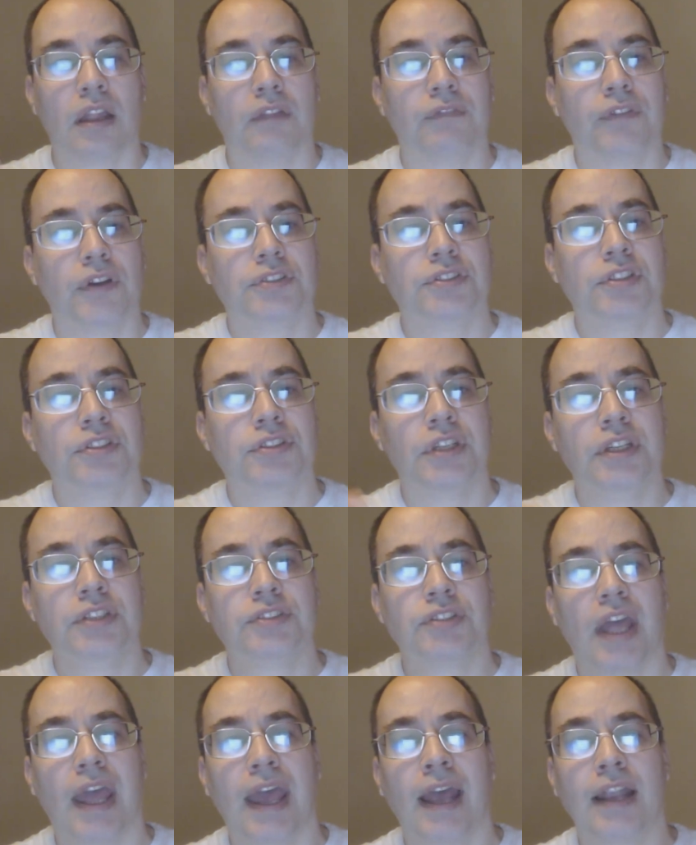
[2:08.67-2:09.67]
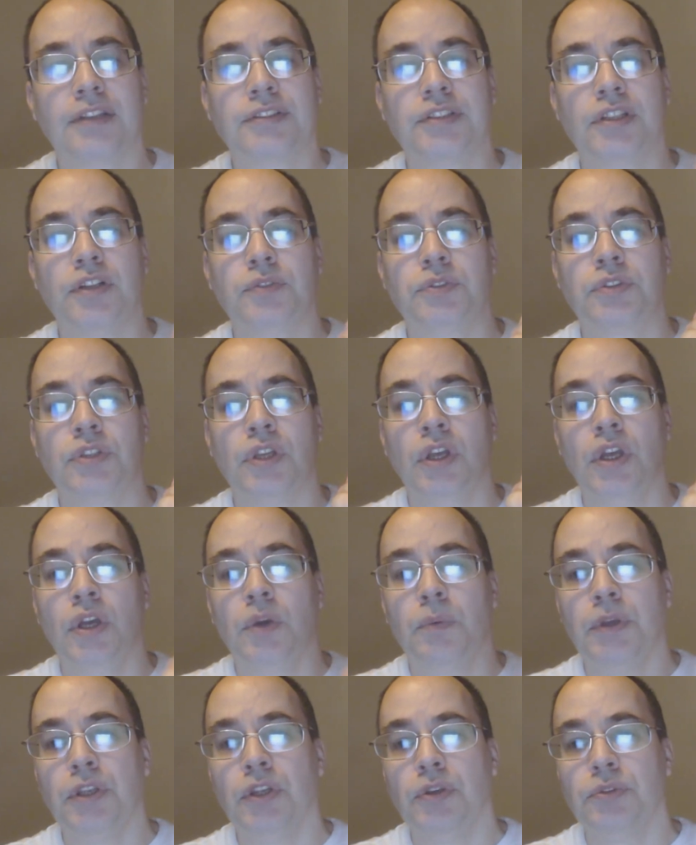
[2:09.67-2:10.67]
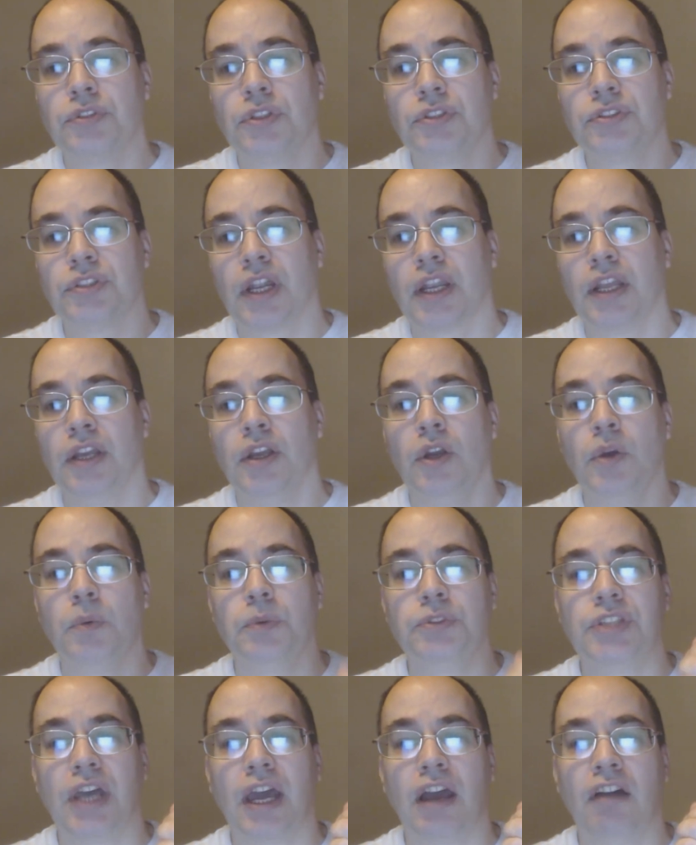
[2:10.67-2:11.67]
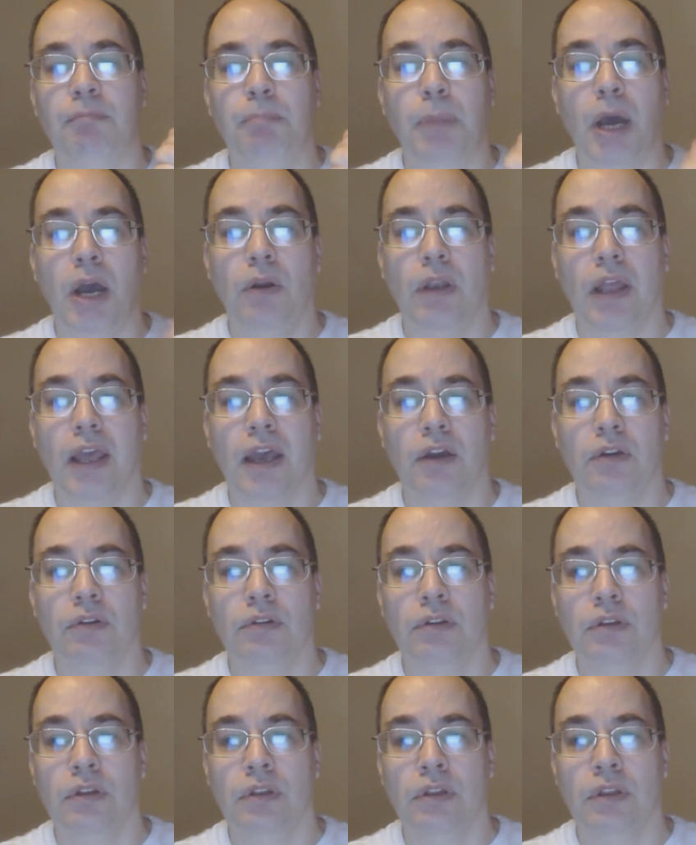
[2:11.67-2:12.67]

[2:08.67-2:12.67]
The first disease that HeLa cells were used to study was that of polio.